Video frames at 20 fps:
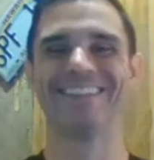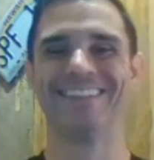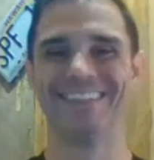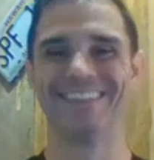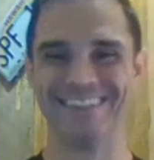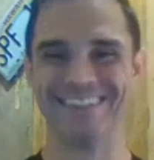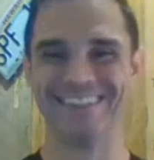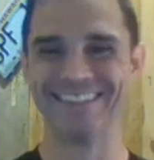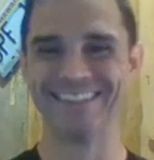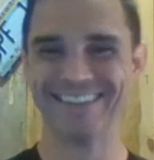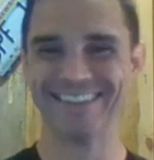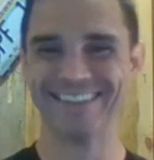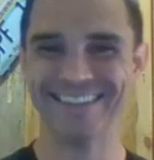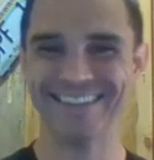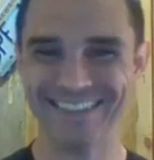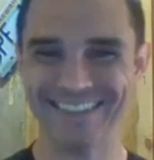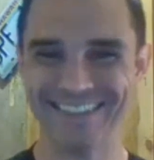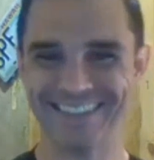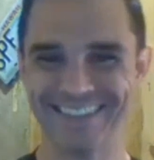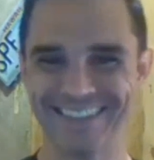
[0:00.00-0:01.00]

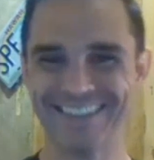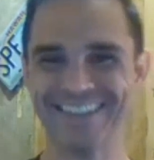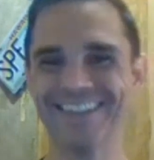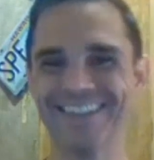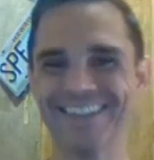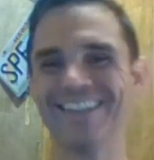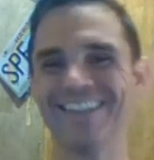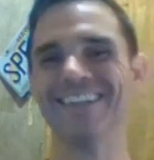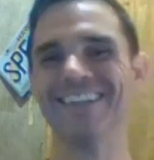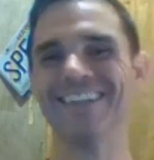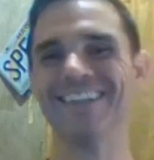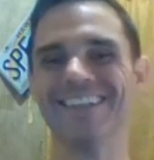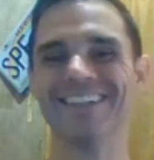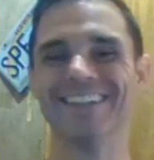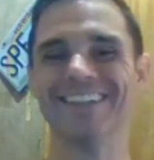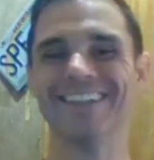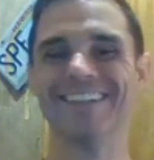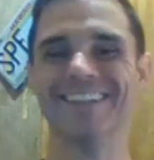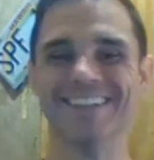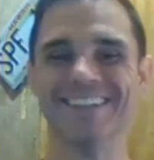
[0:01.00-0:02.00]

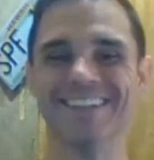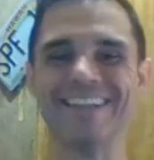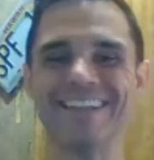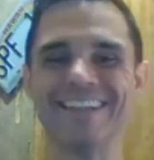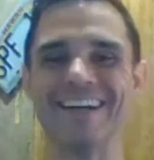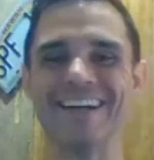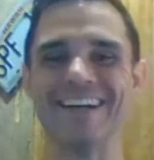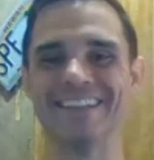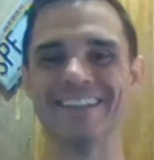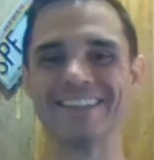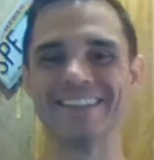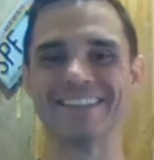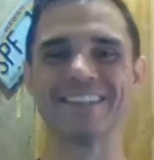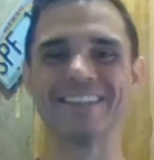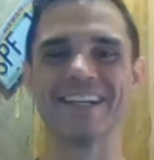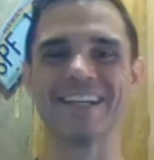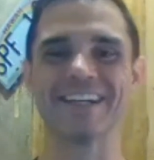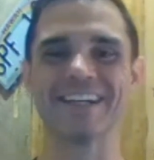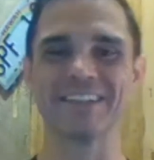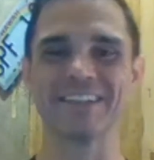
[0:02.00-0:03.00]

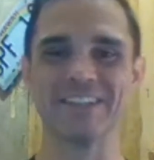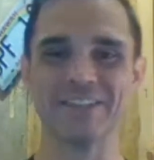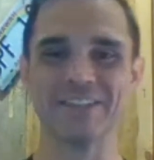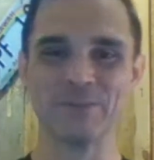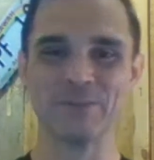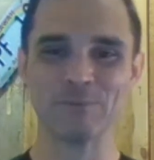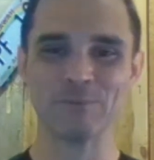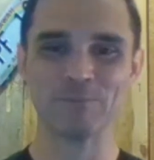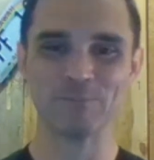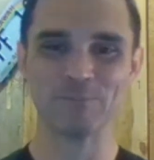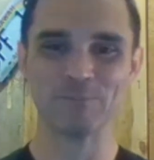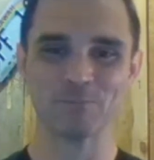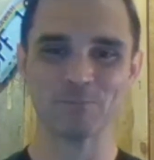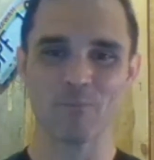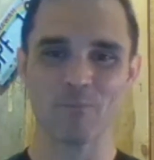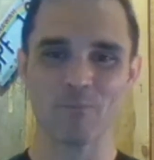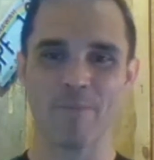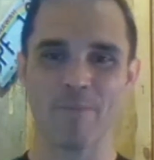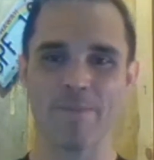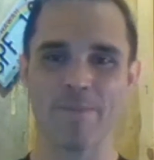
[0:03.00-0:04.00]

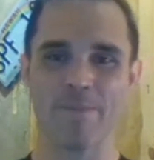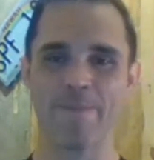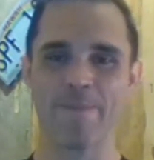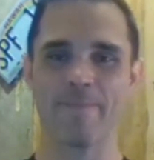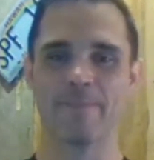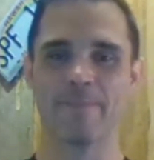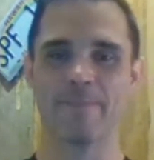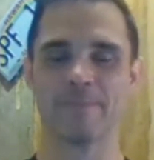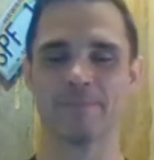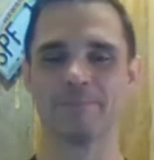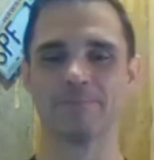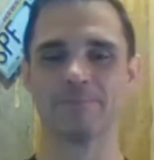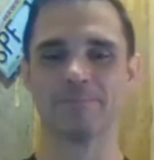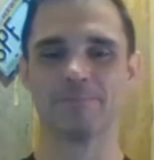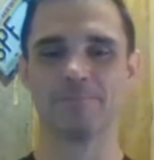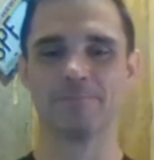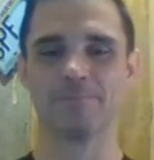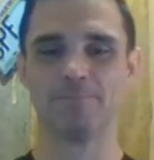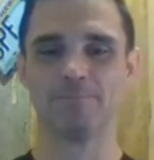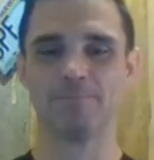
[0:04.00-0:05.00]

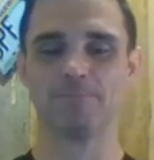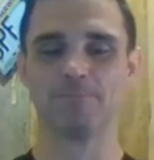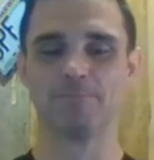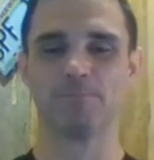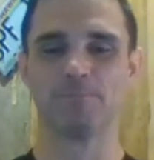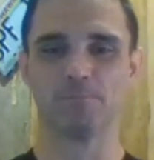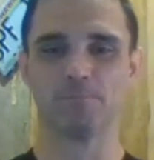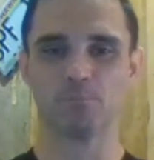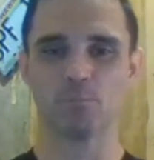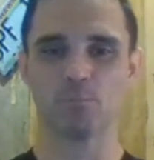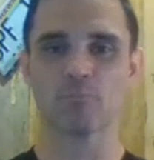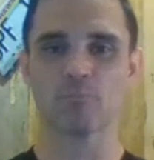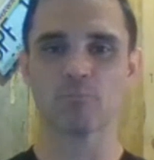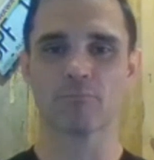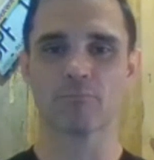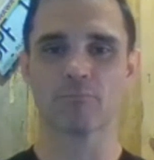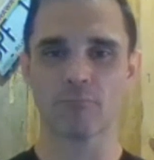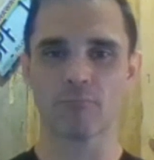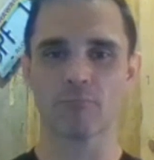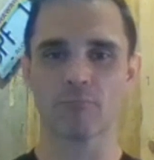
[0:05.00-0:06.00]

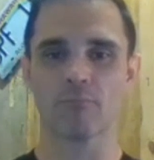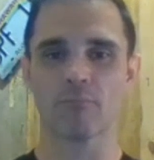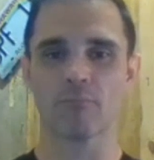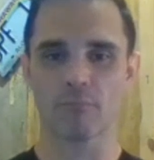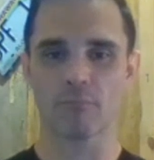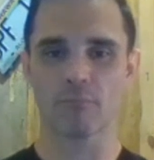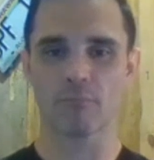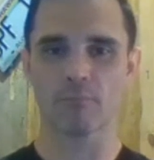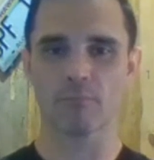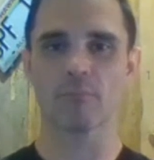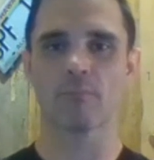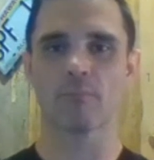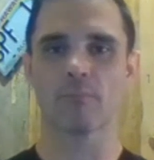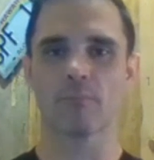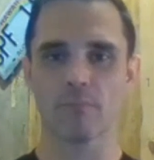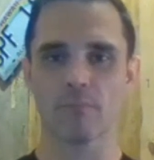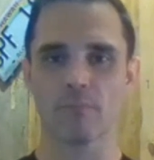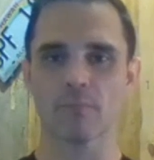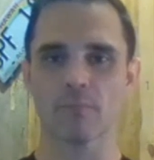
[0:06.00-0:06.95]
This person isn't speaking.